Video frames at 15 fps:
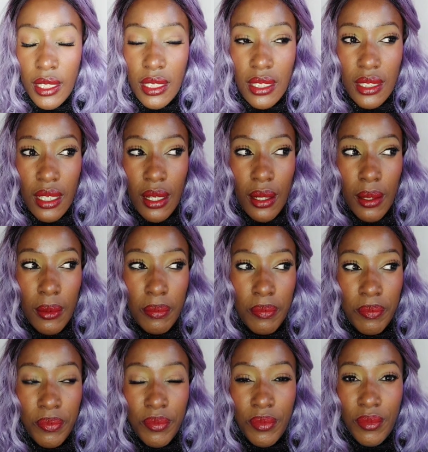that um,
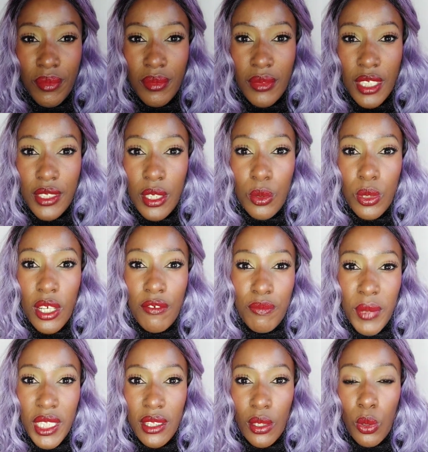they could have
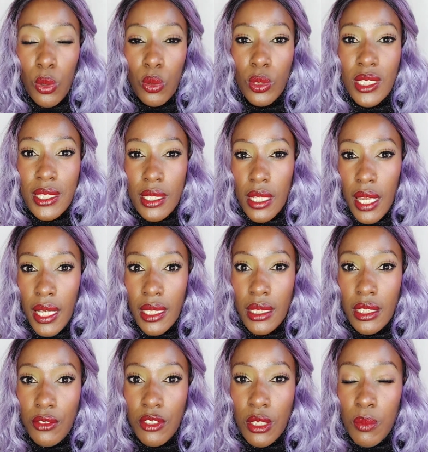made the hole
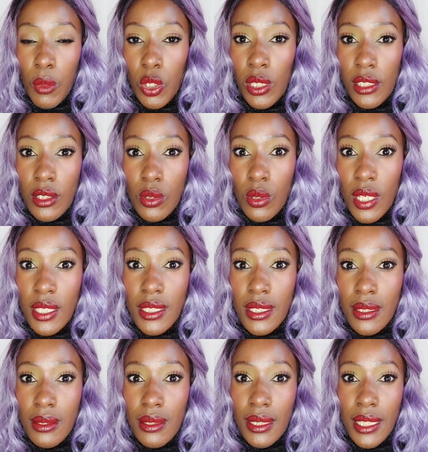slightly smaller so
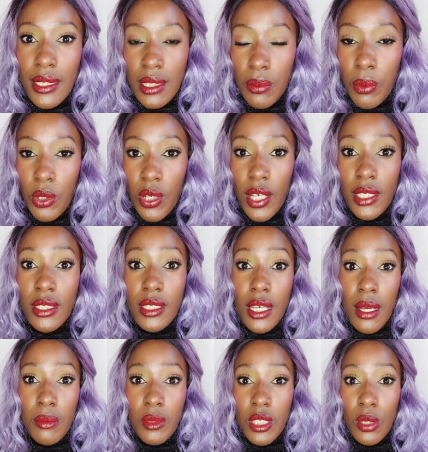that less product
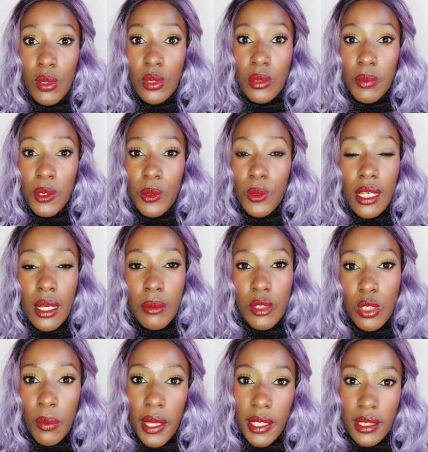comes out. When it
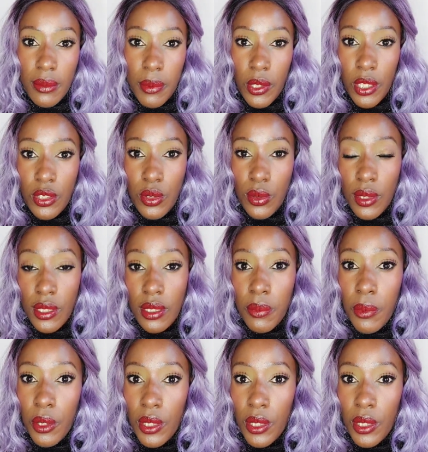comes to my experience with this